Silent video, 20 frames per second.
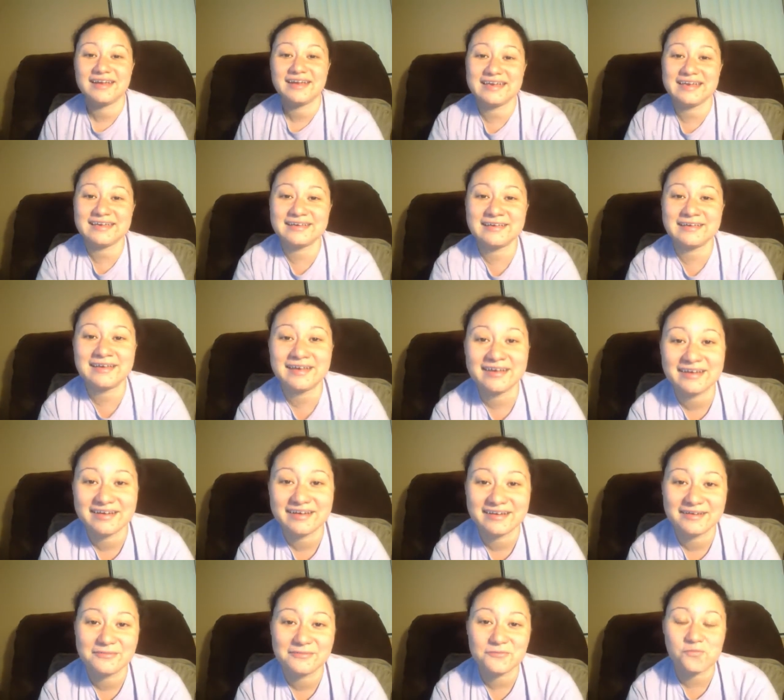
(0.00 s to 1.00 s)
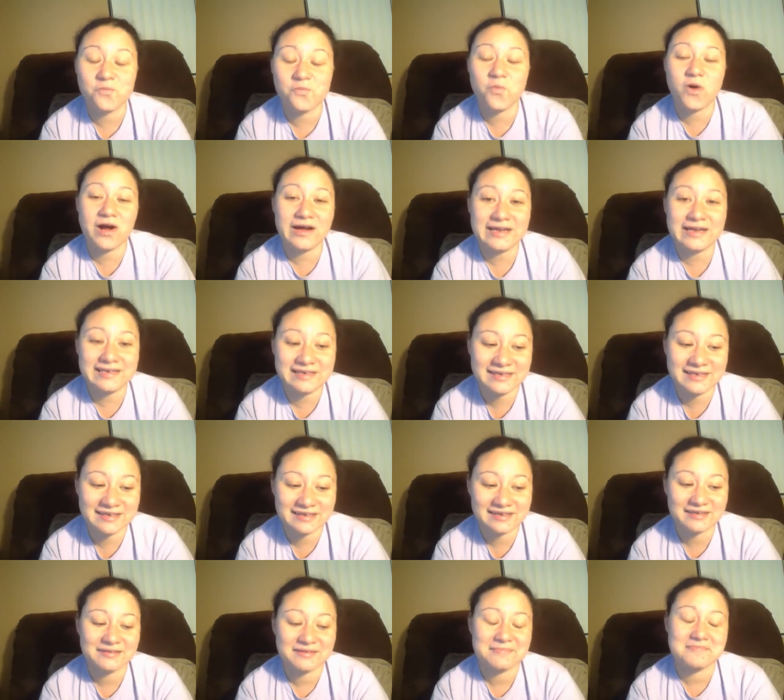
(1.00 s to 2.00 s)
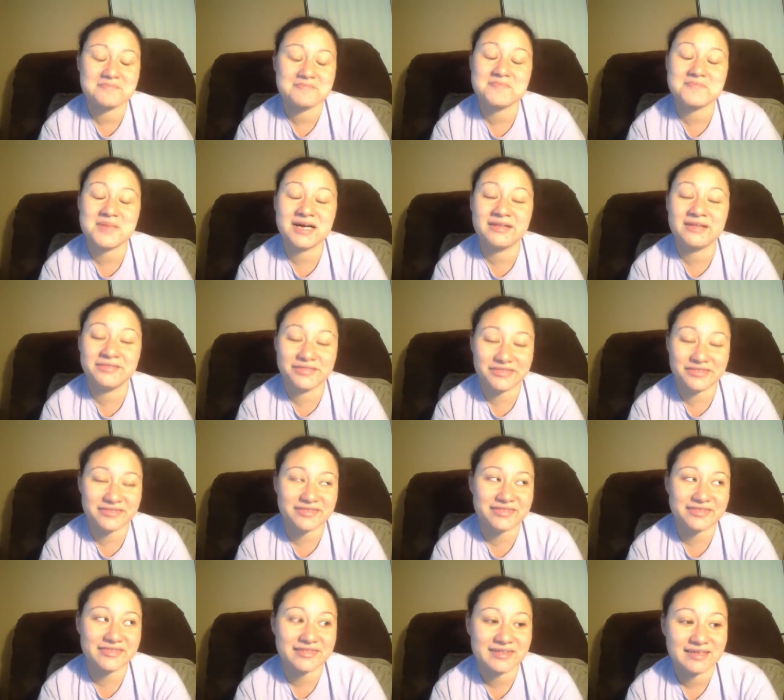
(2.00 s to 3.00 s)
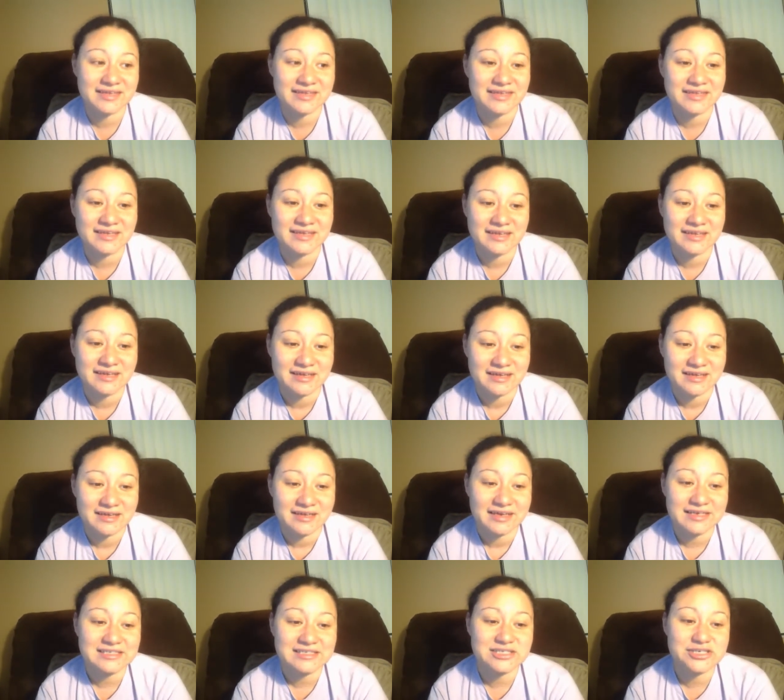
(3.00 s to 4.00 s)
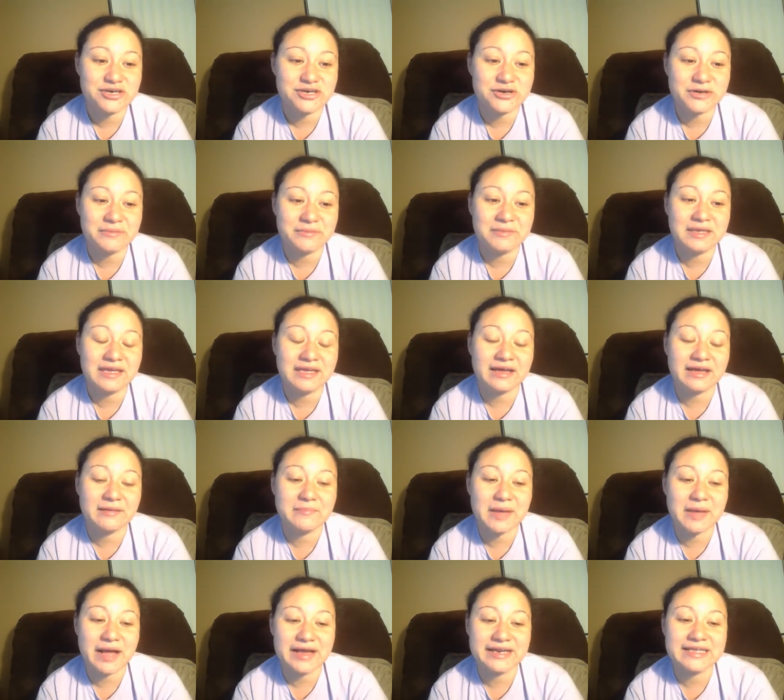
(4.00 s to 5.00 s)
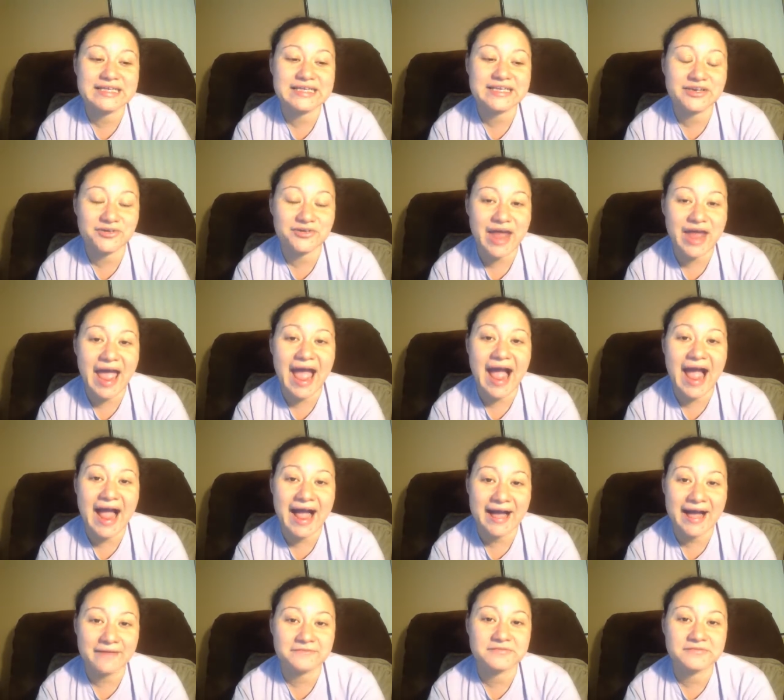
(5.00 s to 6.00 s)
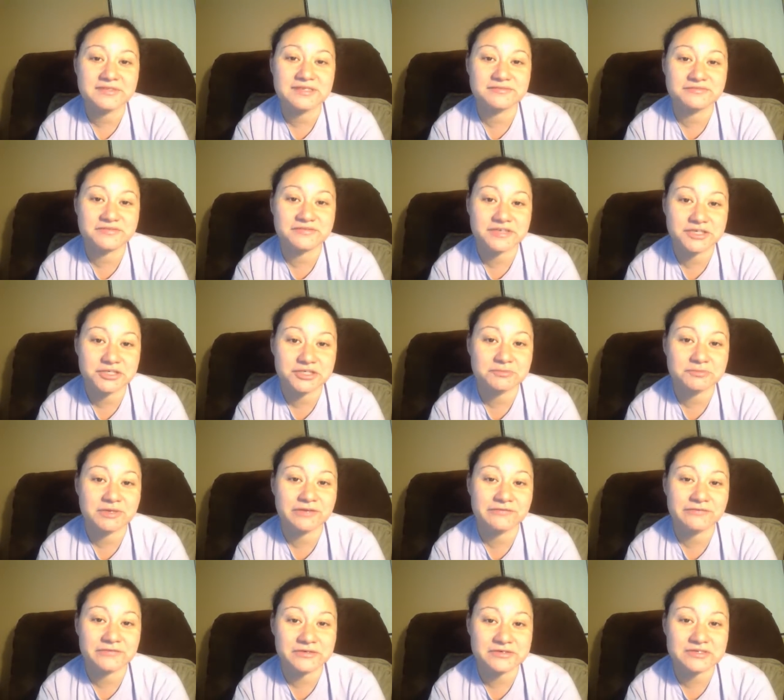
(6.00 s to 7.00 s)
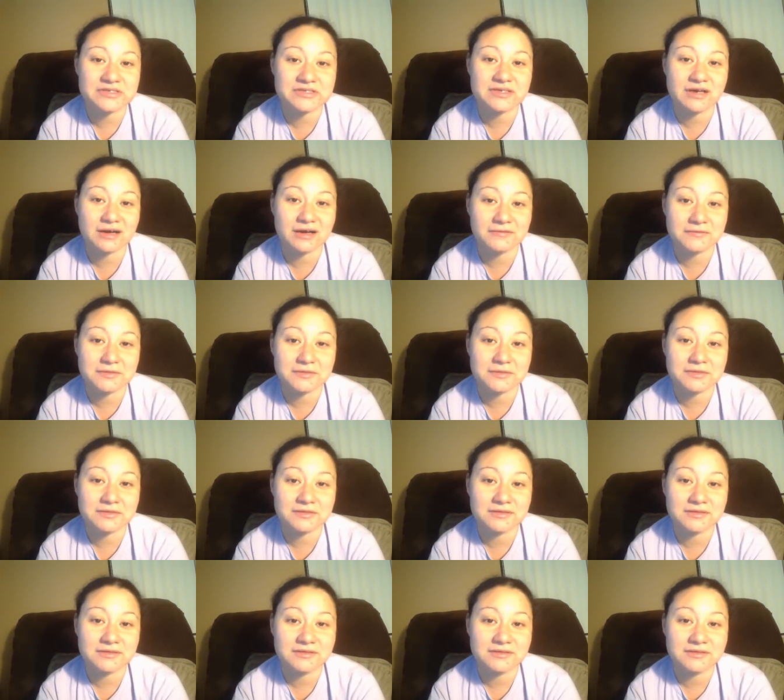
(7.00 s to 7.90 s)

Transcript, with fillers: in one month. It took me about a year and a half to finish my first novel